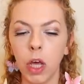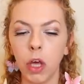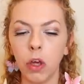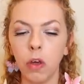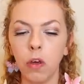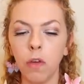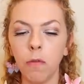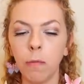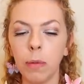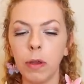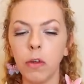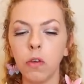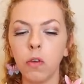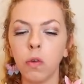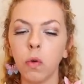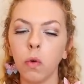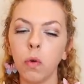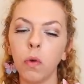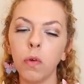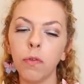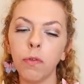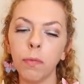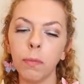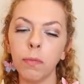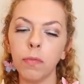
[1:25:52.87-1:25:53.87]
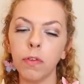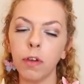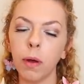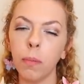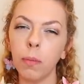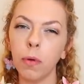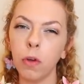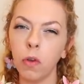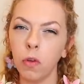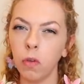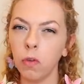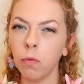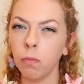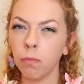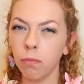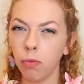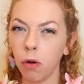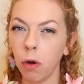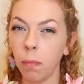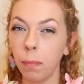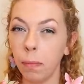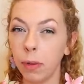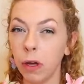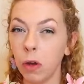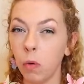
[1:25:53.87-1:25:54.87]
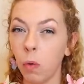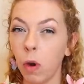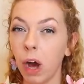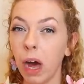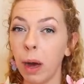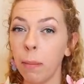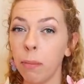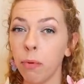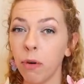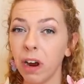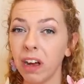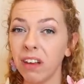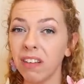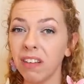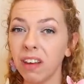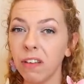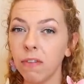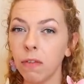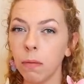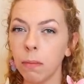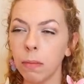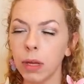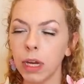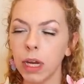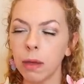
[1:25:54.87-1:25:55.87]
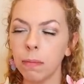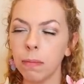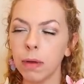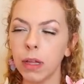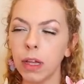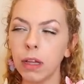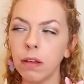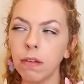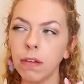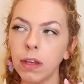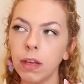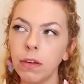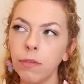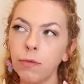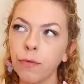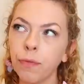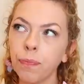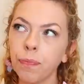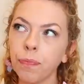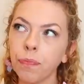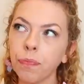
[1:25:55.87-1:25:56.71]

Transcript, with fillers: You've been taught from someone who's probably quite oppressive and manipulative.